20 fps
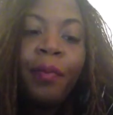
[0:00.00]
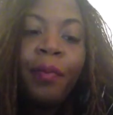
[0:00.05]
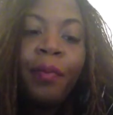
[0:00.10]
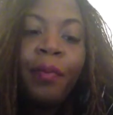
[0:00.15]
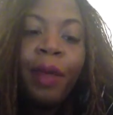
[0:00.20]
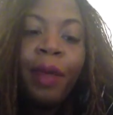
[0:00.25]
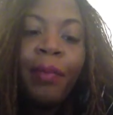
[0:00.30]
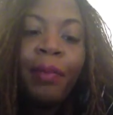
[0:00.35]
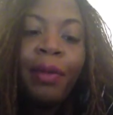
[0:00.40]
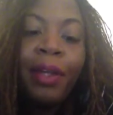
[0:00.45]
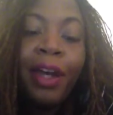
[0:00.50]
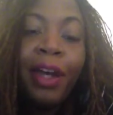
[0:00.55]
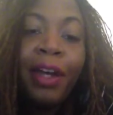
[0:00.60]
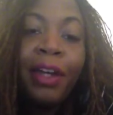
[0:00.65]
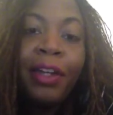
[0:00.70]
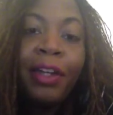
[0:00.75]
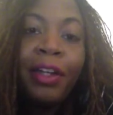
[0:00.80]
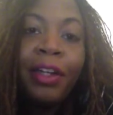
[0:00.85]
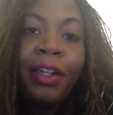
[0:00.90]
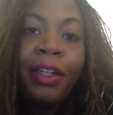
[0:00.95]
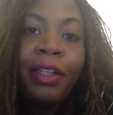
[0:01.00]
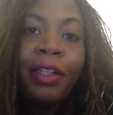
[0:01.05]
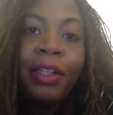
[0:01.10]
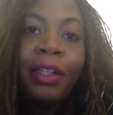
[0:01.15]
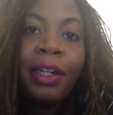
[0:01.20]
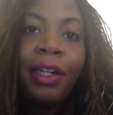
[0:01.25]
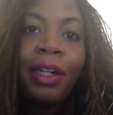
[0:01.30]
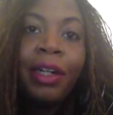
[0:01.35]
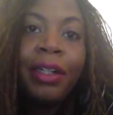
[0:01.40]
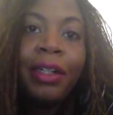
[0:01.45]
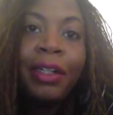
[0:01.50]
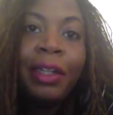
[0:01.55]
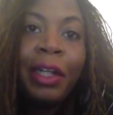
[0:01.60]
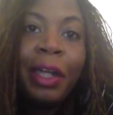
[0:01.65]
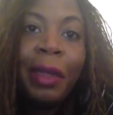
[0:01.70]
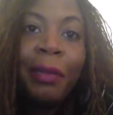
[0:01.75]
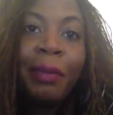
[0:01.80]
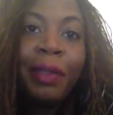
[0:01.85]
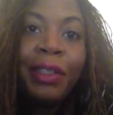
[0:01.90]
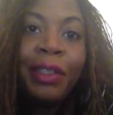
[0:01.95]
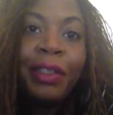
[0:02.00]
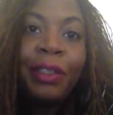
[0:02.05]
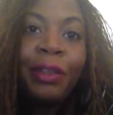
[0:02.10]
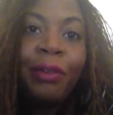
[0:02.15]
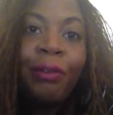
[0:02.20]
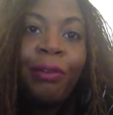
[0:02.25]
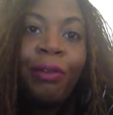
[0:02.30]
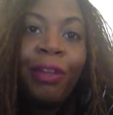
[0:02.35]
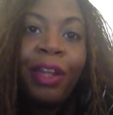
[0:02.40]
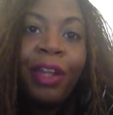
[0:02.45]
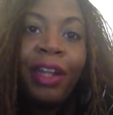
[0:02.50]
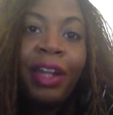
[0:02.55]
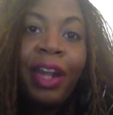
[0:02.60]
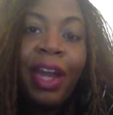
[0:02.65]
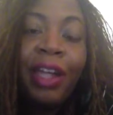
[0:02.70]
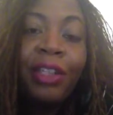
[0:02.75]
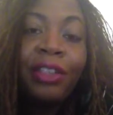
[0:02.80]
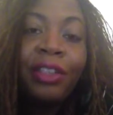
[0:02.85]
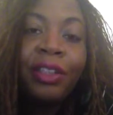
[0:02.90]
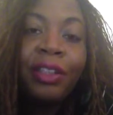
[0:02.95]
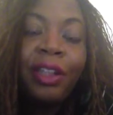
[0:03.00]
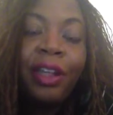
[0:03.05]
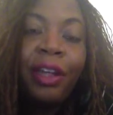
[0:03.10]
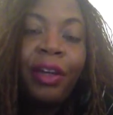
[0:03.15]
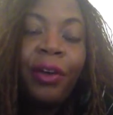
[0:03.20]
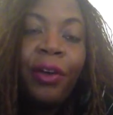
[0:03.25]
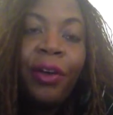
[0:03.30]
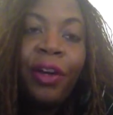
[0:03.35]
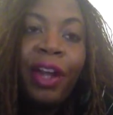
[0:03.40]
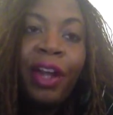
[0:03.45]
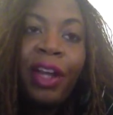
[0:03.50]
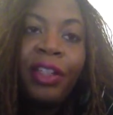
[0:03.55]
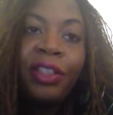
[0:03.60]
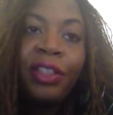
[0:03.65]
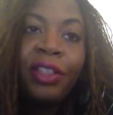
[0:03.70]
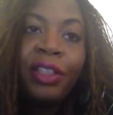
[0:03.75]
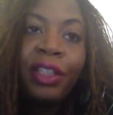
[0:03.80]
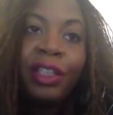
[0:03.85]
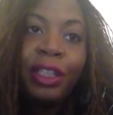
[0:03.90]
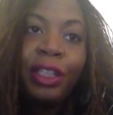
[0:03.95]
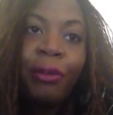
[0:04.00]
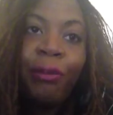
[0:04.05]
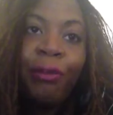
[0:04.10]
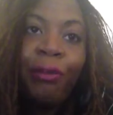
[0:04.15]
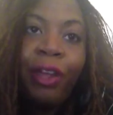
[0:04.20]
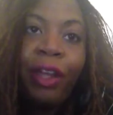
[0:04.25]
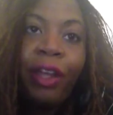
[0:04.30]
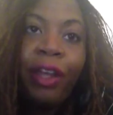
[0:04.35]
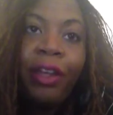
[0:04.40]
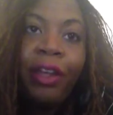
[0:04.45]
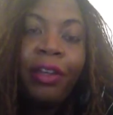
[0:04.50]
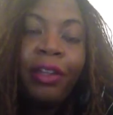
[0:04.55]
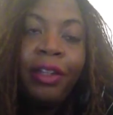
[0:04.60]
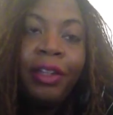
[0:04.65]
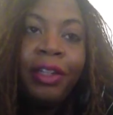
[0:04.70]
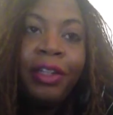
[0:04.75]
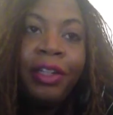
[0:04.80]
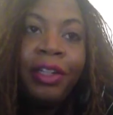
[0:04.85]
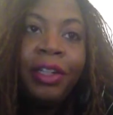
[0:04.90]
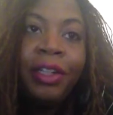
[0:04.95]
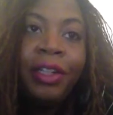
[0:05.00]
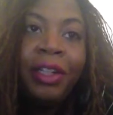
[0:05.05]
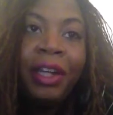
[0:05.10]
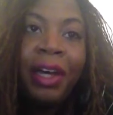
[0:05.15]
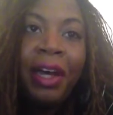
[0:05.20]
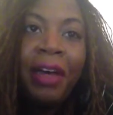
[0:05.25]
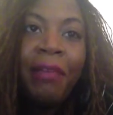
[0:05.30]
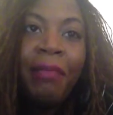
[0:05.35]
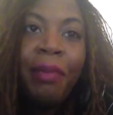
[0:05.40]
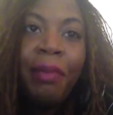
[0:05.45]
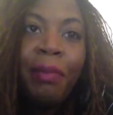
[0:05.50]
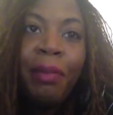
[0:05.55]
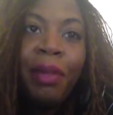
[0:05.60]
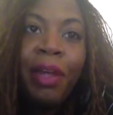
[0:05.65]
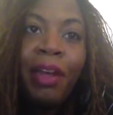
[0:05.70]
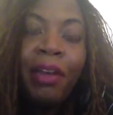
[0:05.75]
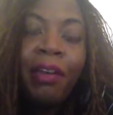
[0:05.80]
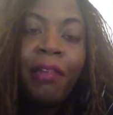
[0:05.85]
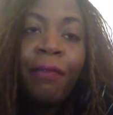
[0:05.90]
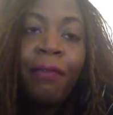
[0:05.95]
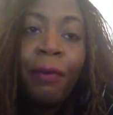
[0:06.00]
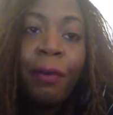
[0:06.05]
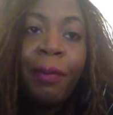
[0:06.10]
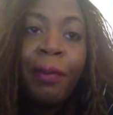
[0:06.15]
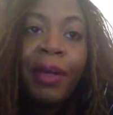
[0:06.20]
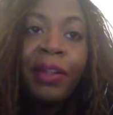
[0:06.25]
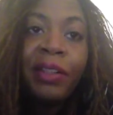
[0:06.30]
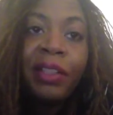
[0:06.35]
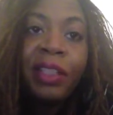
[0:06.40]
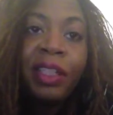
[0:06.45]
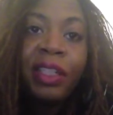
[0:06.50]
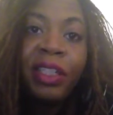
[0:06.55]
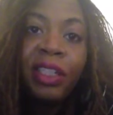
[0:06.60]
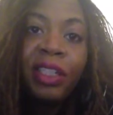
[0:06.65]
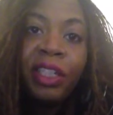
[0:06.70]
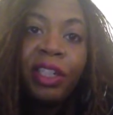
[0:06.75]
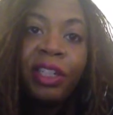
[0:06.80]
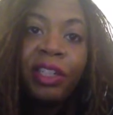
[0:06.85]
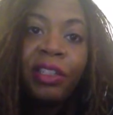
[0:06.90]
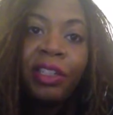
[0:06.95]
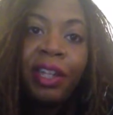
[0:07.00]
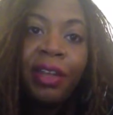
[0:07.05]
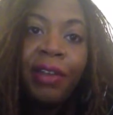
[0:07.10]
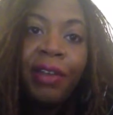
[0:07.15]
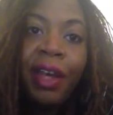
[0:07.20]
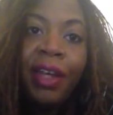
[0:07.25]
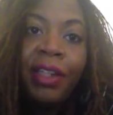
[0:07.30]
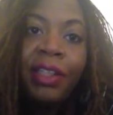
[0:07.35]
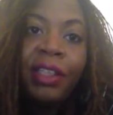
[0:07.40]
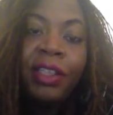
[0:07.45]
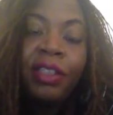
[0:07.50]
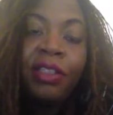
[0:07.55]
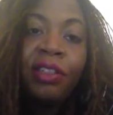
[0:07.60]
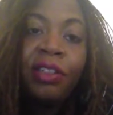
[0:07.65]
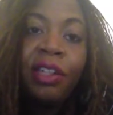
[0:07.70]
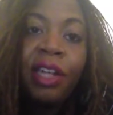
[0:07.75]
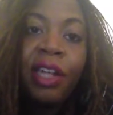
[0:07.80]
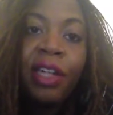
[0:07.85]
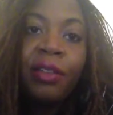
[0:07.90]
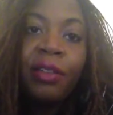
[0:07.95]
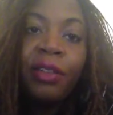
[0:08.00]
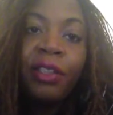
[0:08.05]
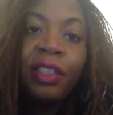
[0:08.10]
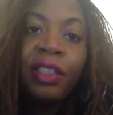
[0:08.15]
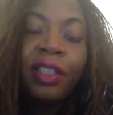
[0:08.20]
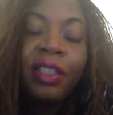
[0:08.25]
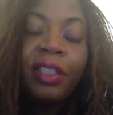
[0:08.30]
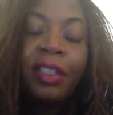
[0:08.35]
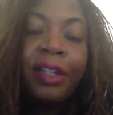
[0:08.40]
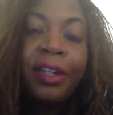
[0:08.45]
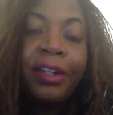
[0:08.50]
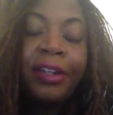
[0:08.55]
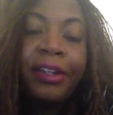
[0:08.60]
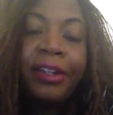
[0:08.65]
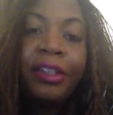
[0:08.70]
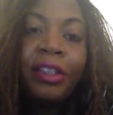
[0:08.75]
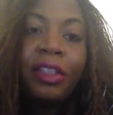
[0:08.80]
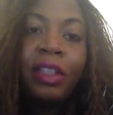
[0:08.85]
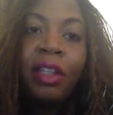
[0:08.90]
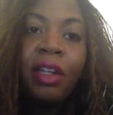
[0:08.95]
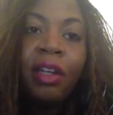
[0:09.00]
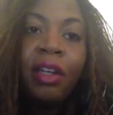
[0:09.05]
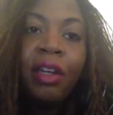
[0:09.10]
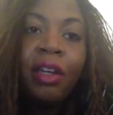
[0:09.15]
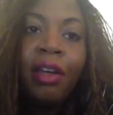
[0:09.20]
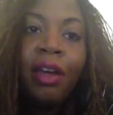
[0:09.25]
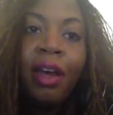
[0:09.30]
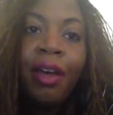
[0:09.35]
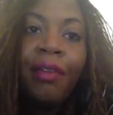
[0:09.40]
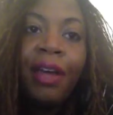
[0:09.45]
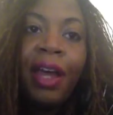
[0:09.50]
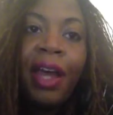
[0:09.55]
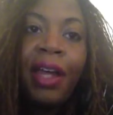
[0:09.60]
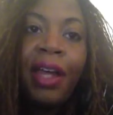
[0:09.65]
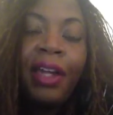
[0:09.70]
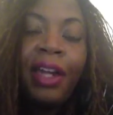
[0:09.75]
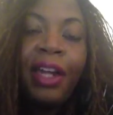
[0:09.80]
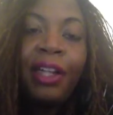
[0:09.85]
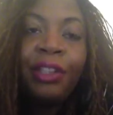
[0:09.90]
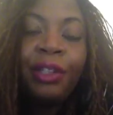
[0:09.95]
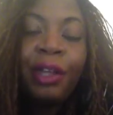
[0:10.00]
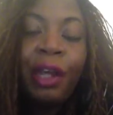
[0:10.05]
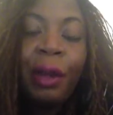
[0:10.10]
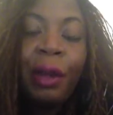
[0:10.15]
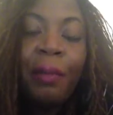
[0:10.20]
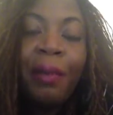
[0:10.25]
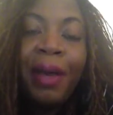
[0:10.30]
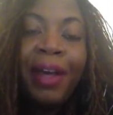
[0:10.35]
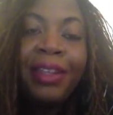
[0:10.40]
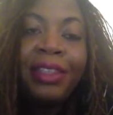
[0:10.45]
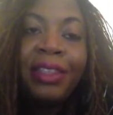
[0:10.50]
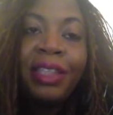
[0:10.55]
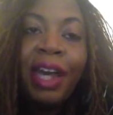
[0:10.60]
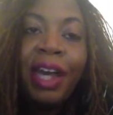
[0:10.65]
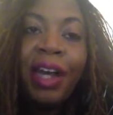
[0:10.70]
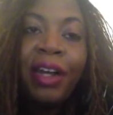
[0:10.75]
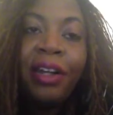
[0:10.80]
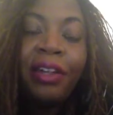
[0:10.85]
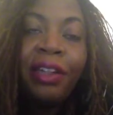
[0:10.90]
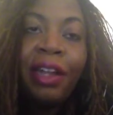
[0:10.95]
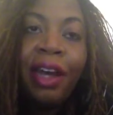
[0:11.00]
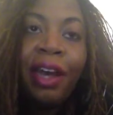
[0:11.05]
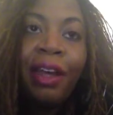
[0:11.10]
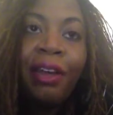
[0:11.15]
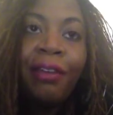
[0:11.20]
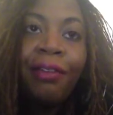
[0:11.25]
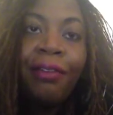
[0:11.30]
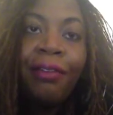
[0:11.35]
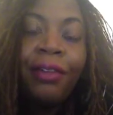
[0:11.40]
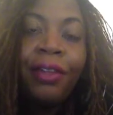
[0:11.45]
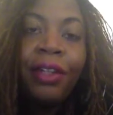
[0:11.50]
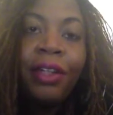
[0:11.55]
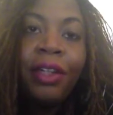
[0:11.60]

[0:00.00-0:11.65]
My blogger name is Sophia Naturally, or Naturally Sophia. I've been blogging for about 6 years. I've had Sisterlocks for 6 years. I've had natural hair my entire life.